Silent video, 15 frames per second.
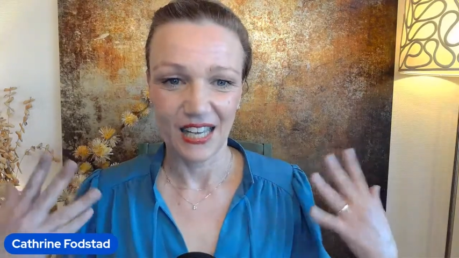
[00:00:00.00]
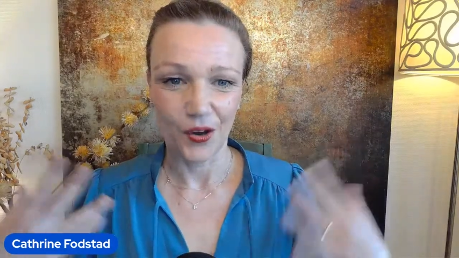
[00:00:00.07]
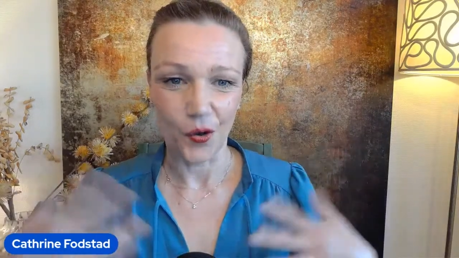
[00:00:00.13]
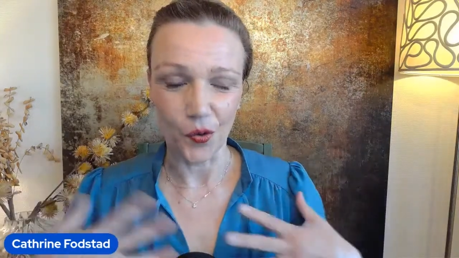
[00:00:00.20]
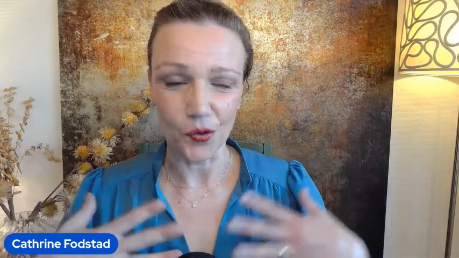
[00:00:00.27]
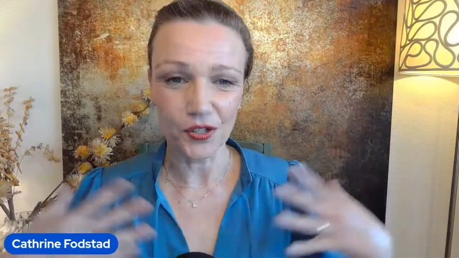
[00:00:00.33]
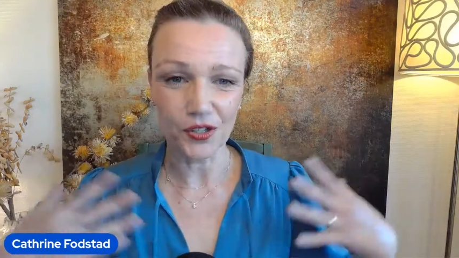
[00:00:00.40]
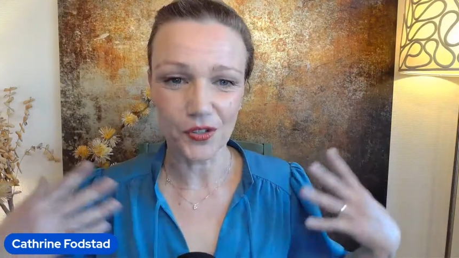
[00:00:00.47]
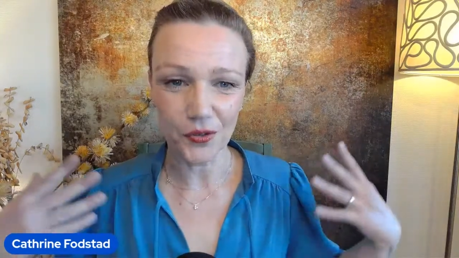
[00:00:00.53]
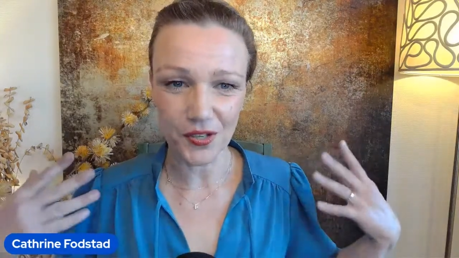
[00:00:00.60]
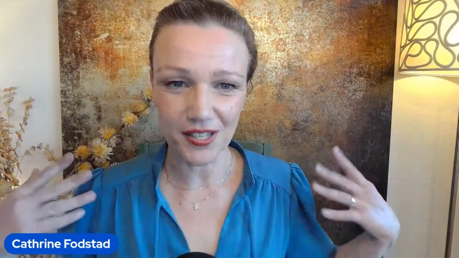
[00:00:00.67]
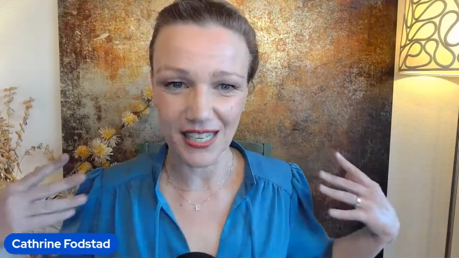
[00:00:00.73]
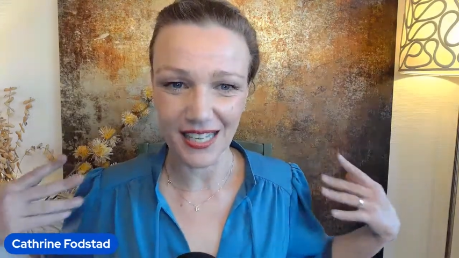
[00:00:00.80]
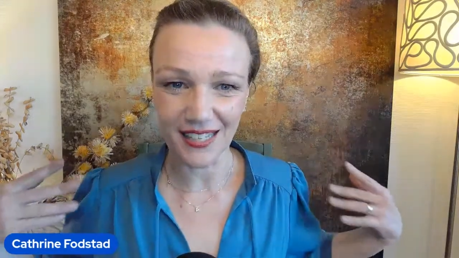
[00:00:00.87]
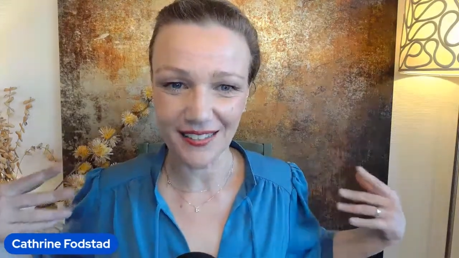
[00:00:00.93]
halter
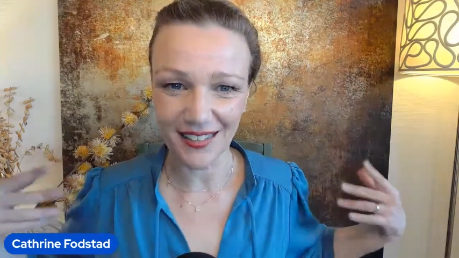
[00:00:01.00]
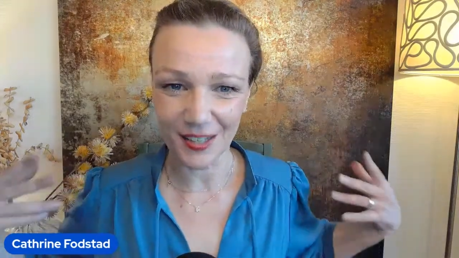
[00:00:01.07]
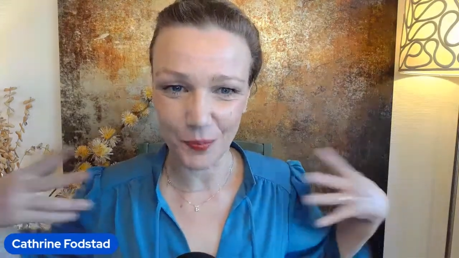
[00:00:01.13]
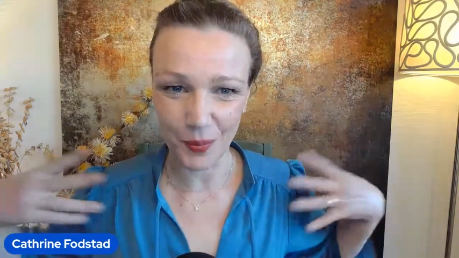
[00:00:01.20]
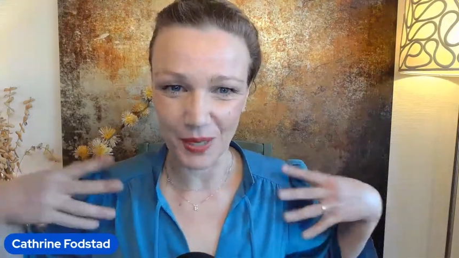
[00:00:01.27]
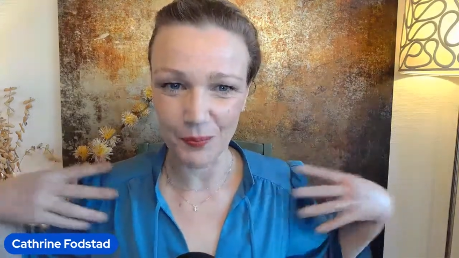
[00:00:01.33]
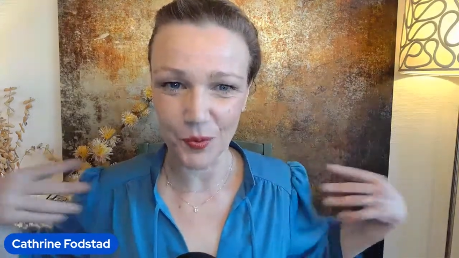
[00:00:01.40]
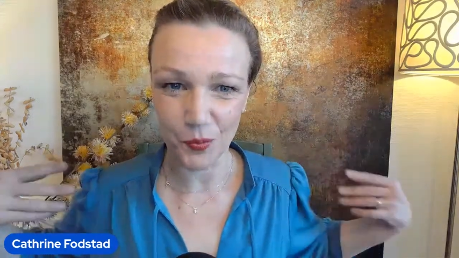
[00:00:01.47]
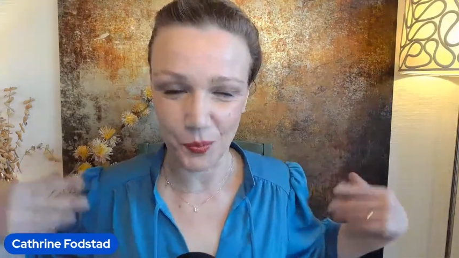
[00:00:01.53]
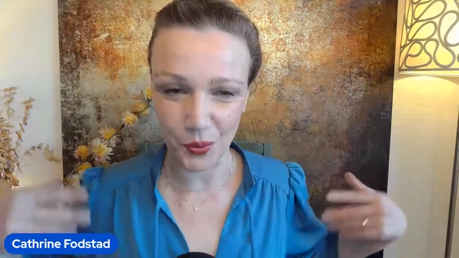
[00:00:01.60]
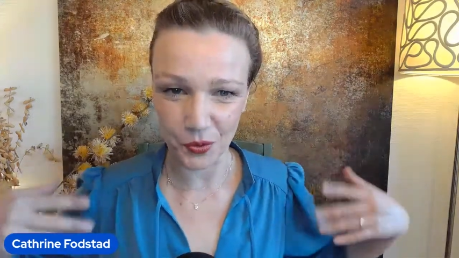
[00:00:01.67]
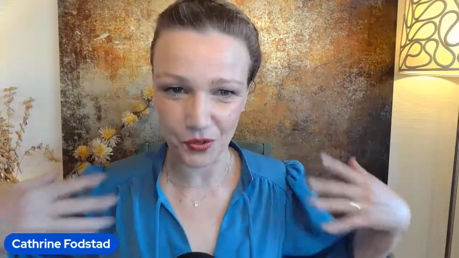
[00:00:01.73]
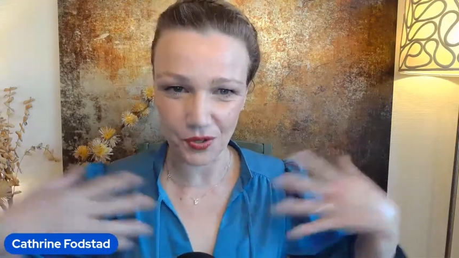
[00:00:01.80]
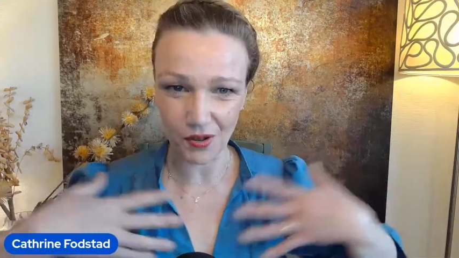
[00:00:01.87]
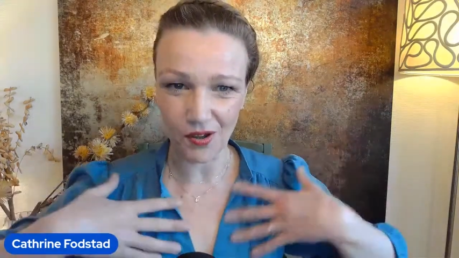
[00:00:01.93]
thing that people
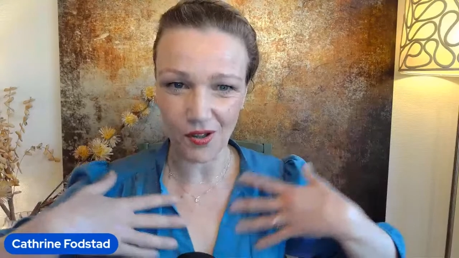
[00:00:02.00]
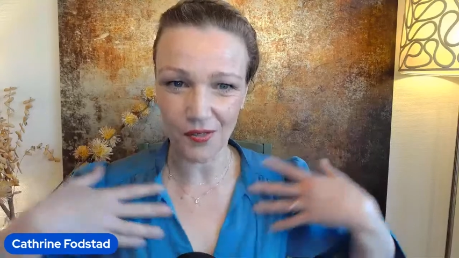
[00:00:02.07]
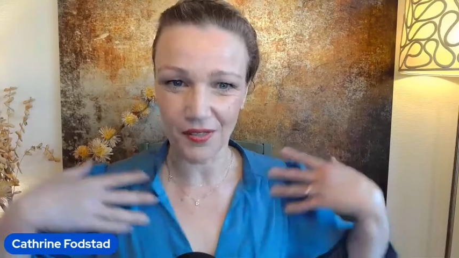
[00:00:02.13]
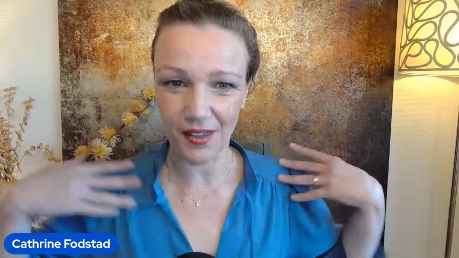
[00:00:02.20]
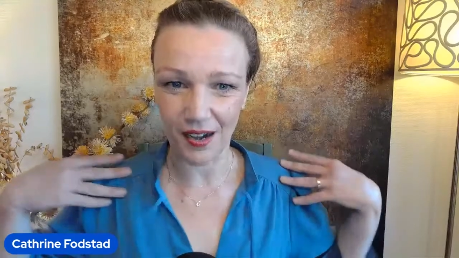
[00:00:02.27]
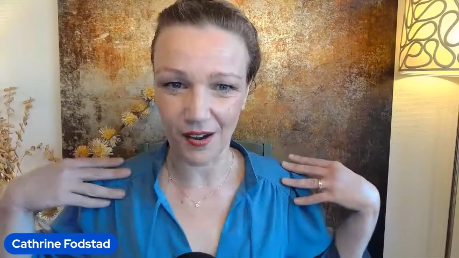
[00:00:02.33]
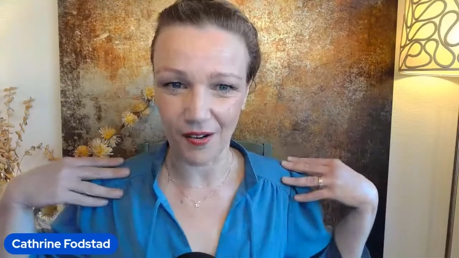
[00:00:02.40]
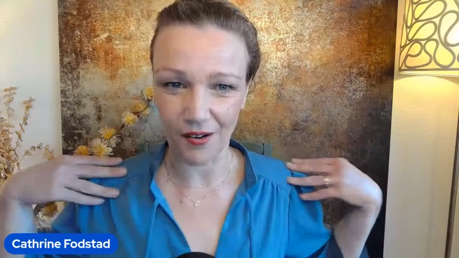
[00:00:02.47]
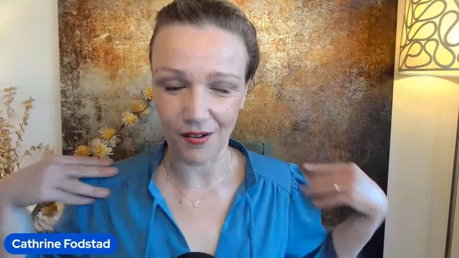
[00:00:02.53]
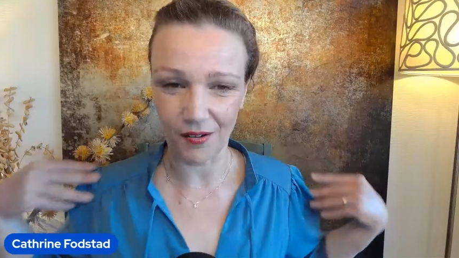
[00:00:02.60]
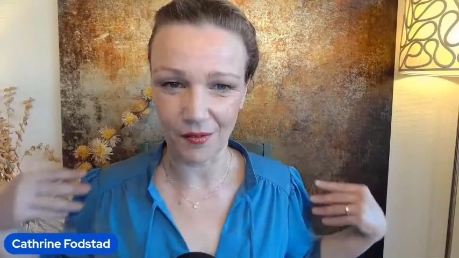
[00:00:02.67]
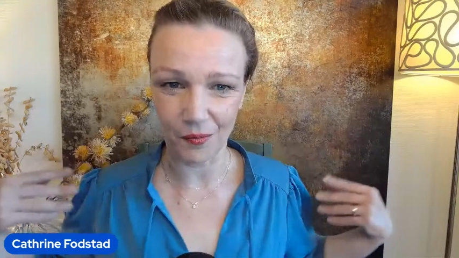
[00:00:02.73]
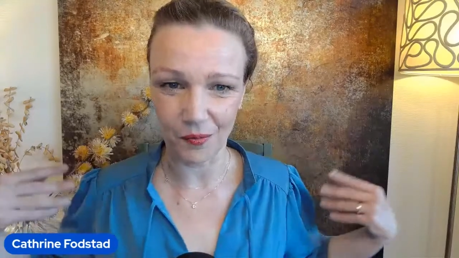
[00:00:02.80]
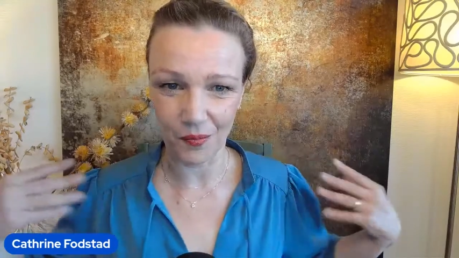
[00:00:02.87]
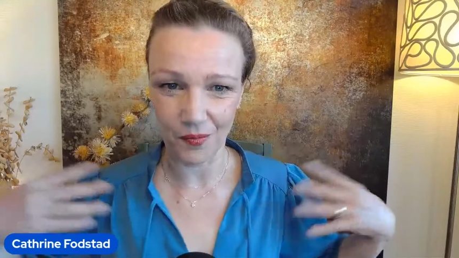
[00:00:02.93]
put on
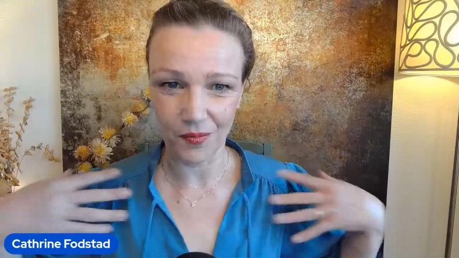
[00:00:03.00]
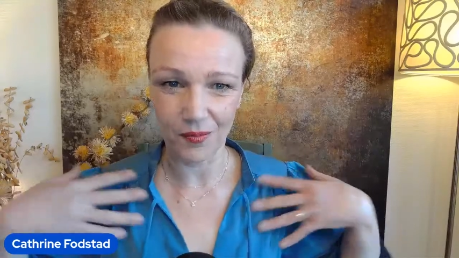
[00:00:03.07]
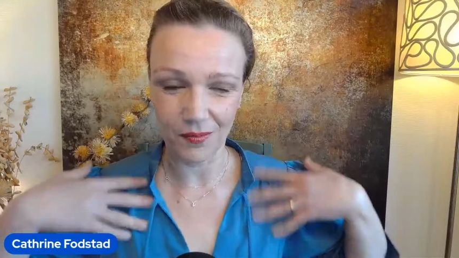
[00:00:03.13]
their